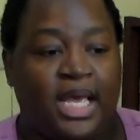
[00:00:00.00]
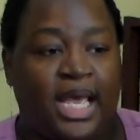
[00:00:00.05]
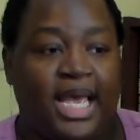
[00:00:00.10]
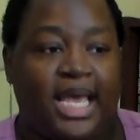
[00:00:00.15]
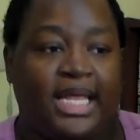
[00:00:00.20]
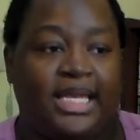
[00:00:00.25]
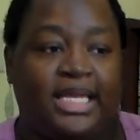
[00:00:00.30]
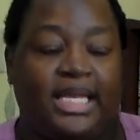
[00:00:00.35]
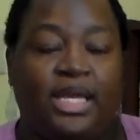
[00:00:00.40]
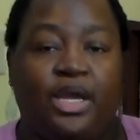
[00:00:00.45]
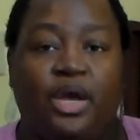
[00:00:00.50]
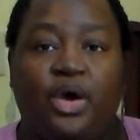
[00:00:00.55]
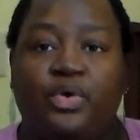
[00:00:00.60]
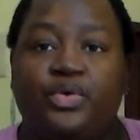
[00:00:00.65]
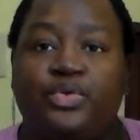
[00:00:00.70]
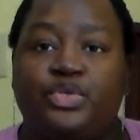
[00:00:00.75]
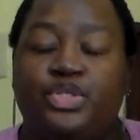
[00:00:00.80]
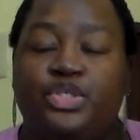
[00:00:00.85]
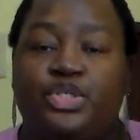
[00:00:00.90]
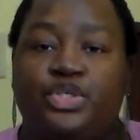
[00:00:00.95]
and he
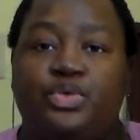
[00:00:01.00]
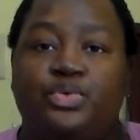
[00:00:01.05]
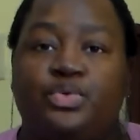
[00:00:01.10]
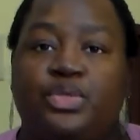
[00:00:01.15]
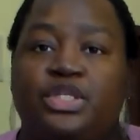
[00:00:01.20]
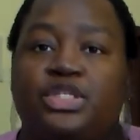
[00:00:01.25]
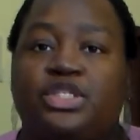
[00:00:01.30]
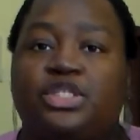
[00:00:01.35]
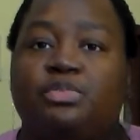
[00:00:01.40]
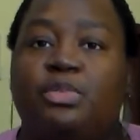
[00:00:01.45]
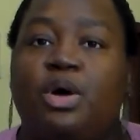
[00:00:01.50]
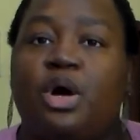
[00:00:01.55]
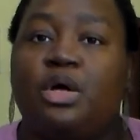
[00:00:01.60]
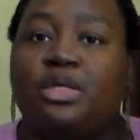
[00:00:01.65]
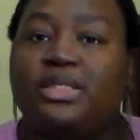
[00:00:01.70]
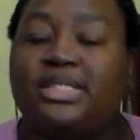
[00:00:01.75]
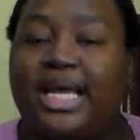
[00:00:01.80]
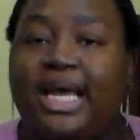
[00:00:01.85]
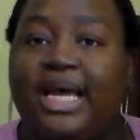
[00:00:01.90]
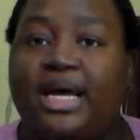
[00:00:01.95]
goes to this
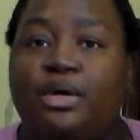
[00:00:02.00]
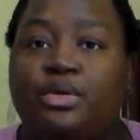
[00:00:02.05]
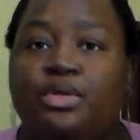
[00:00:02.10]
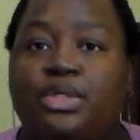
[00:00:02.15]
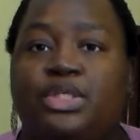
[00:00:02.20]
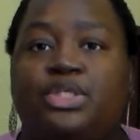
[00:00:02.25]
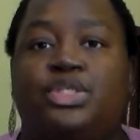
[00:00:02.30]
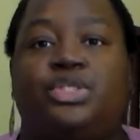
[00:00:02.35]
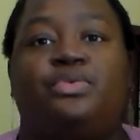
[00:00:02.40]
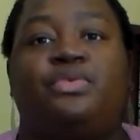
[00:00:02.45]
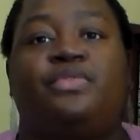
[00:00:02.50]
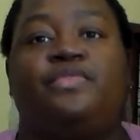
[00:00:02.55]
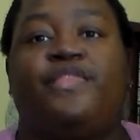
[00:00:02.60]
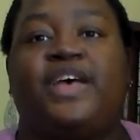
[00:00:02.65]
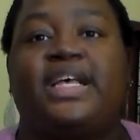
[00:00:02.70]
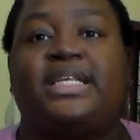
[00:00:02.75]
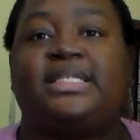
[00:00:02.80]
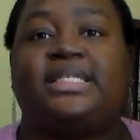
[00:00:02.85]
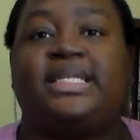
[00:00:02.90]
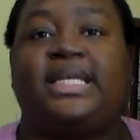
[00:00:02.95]
small town to
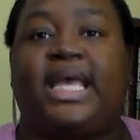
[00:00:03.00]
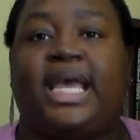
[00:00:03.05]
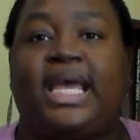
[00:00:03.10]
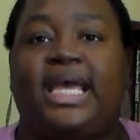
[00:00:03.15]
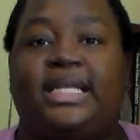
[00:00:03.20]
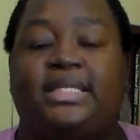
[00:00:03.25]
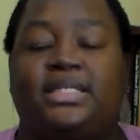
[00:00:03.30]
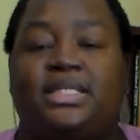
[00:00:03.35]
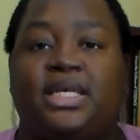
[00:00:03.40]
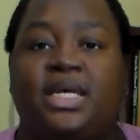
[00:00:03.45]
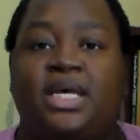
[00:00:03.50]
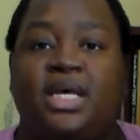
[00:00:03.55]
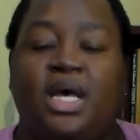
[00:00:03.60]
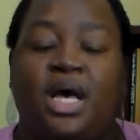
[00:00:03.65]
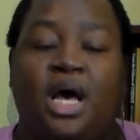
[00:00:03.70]
investigate